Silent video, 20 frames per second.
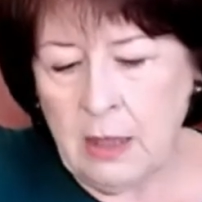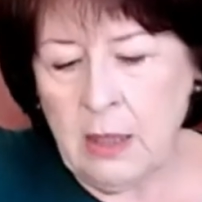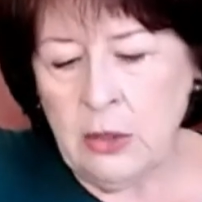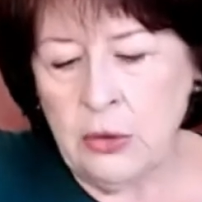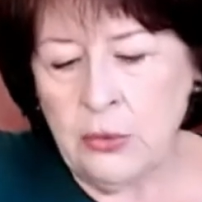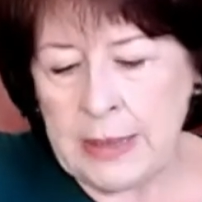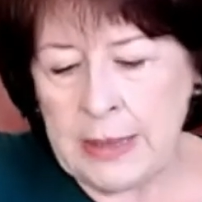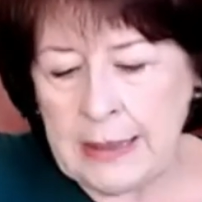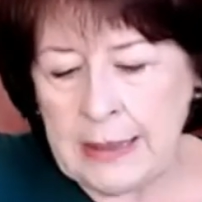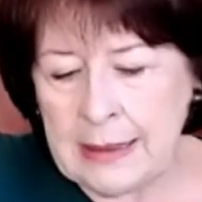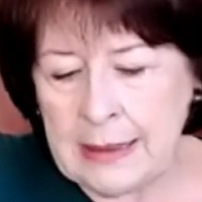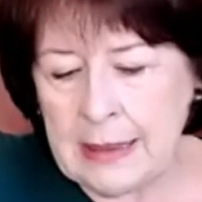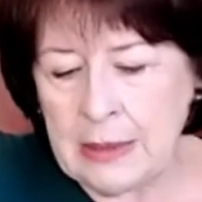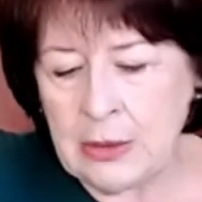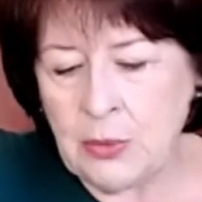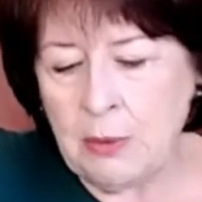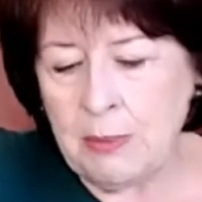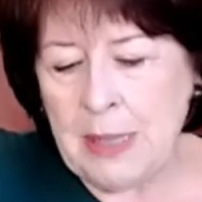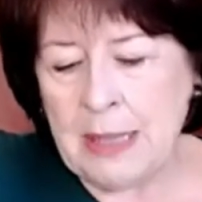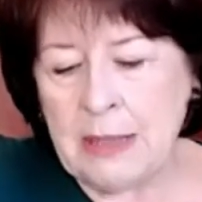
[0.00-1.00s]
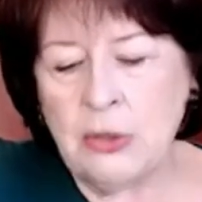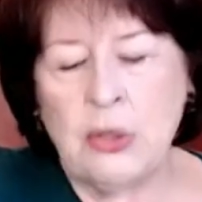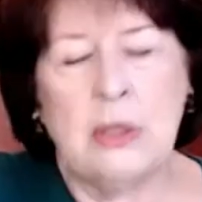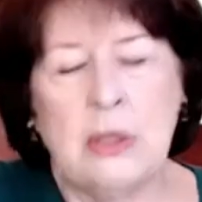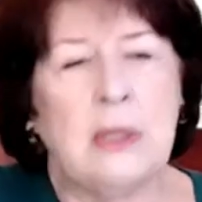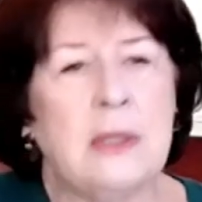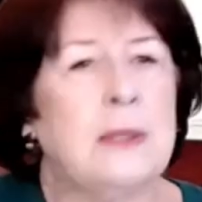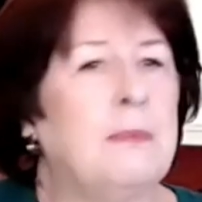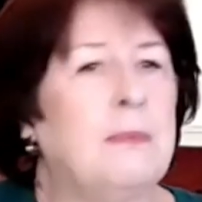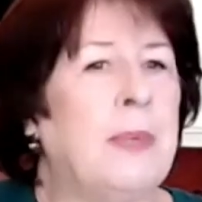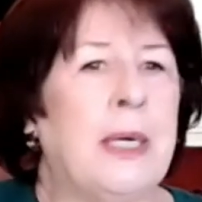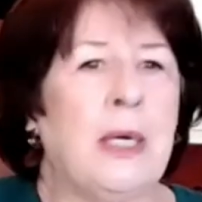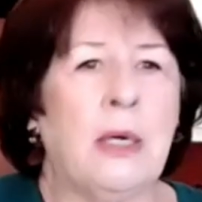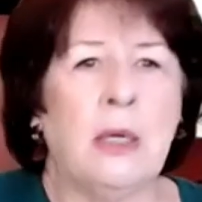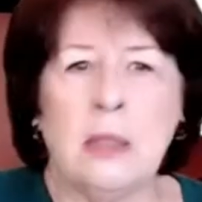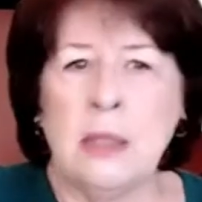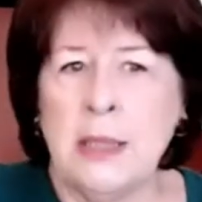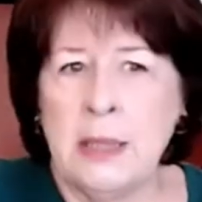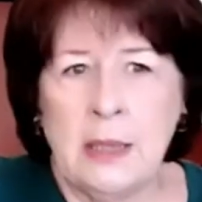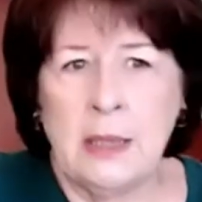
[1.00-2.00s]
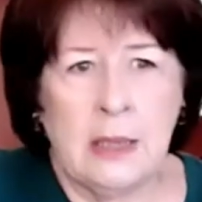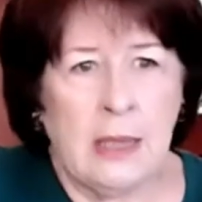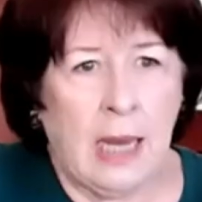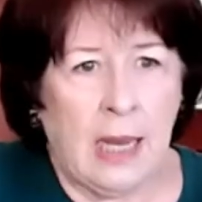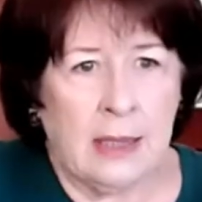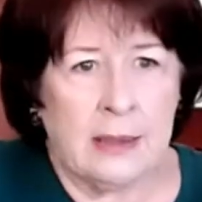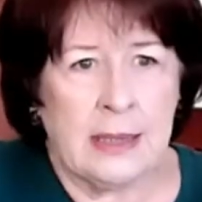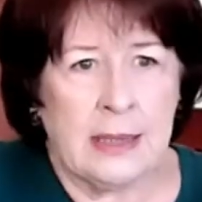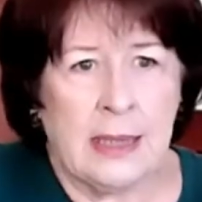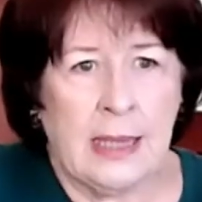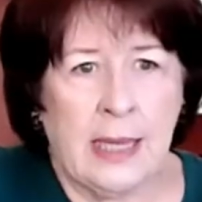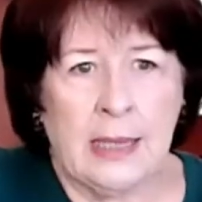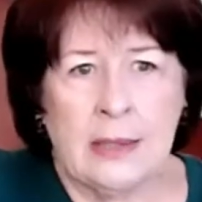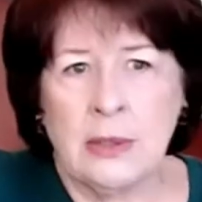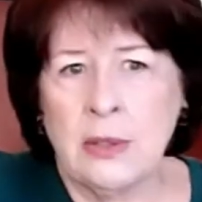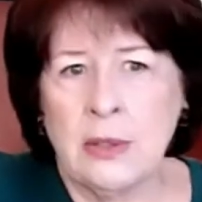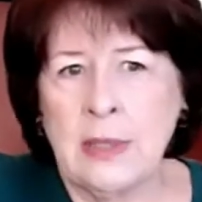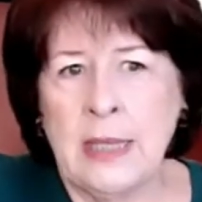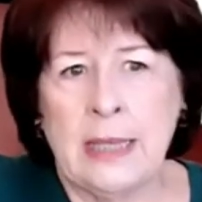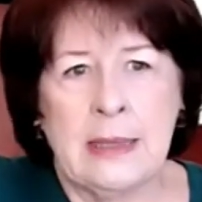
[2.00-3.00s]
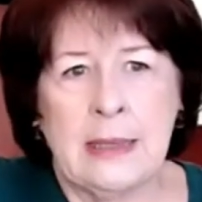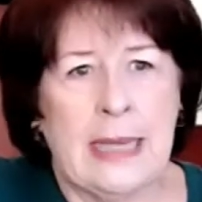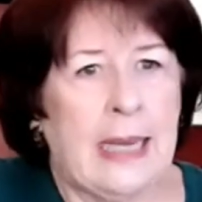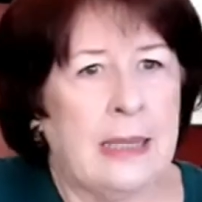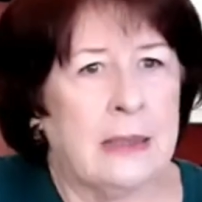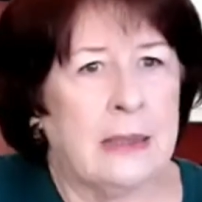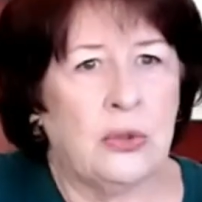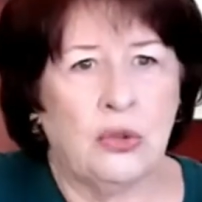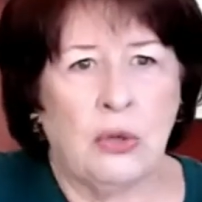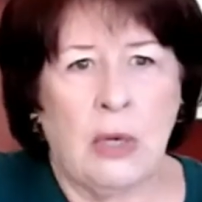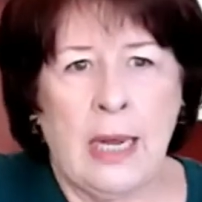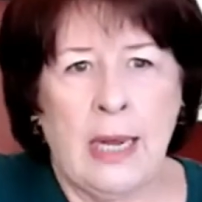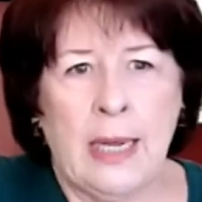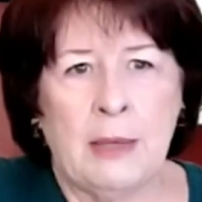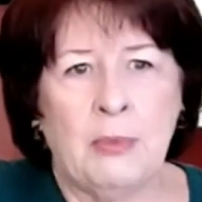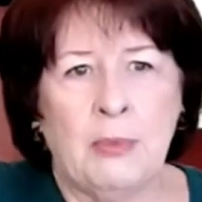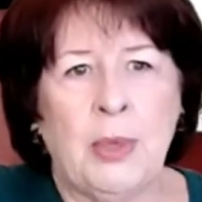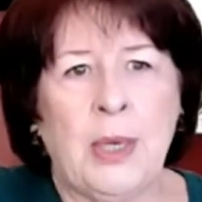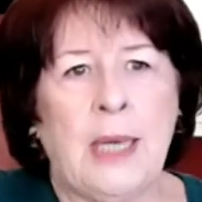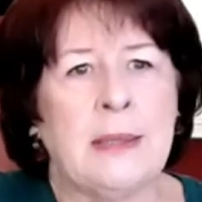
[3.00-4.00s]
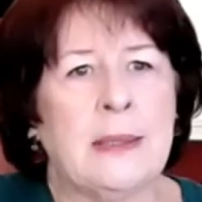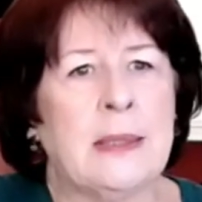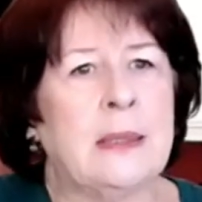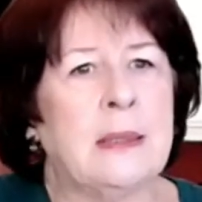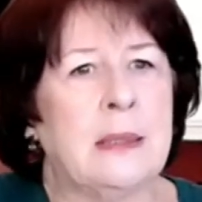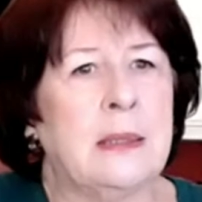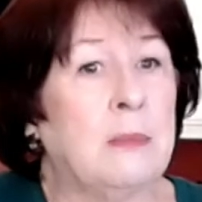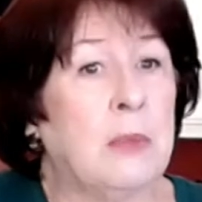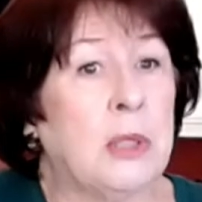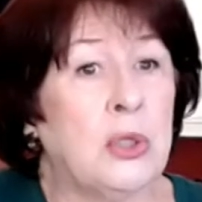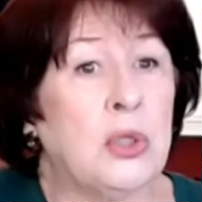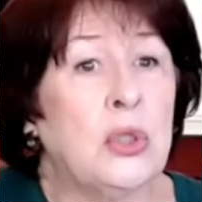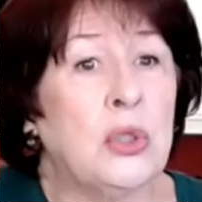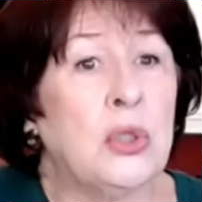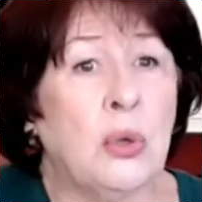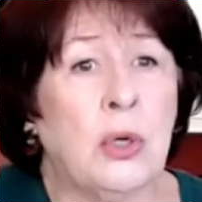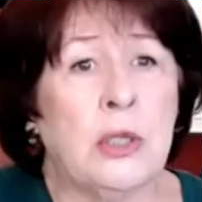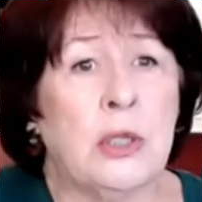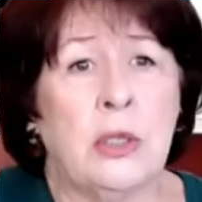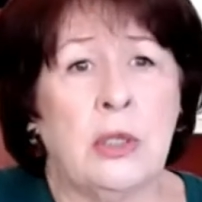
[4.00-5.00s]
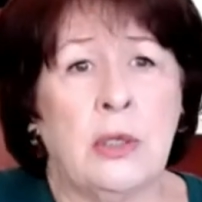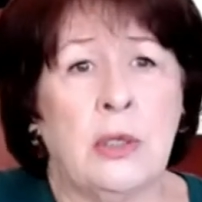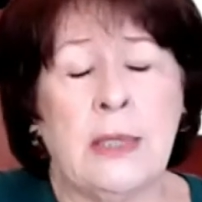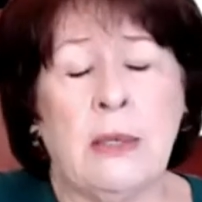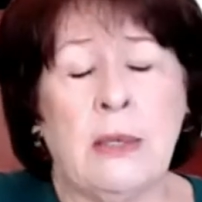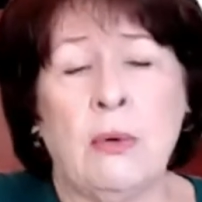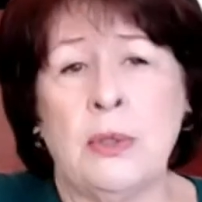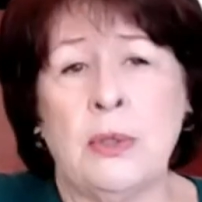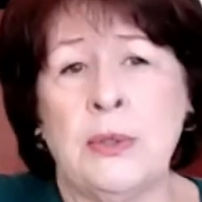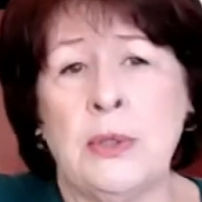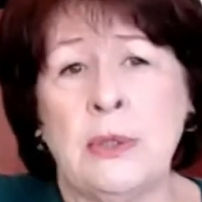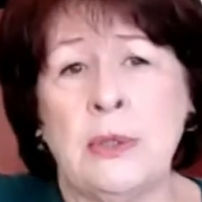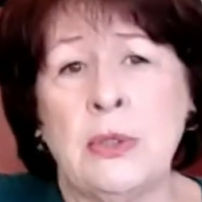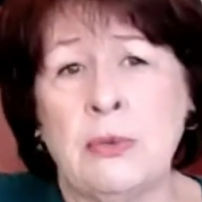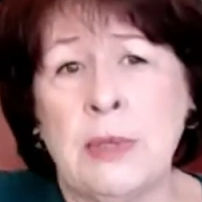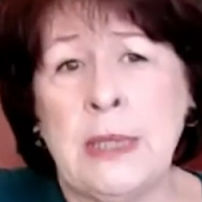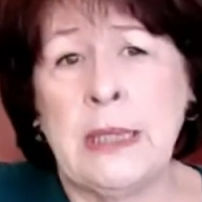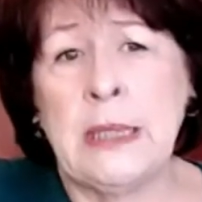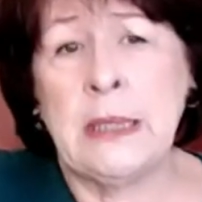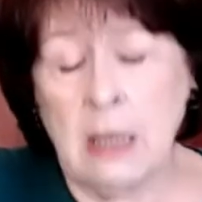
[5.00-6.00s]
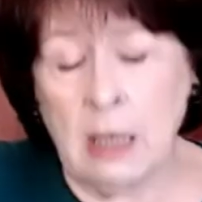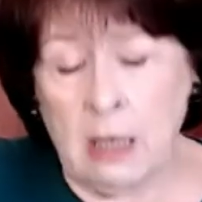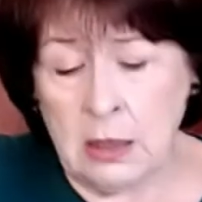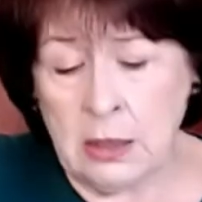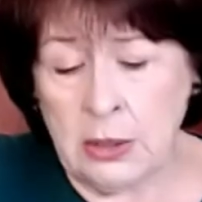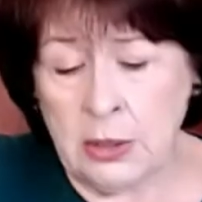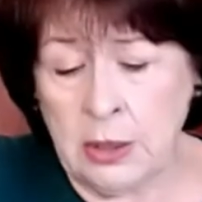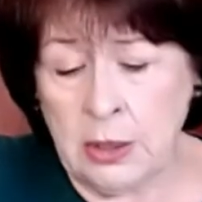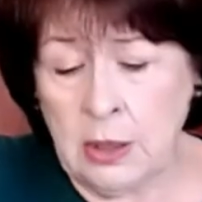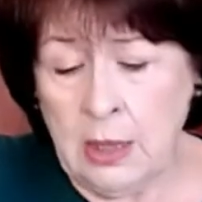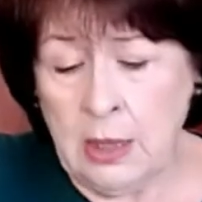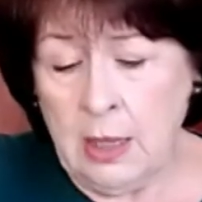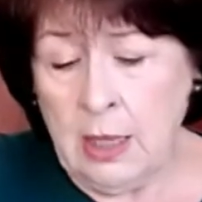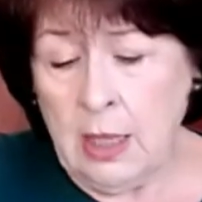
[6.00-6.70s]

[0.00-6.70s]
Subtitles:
Green tea, as we mentioned, is barely oxidized, so that last drying process is much shorter. It holds its green color.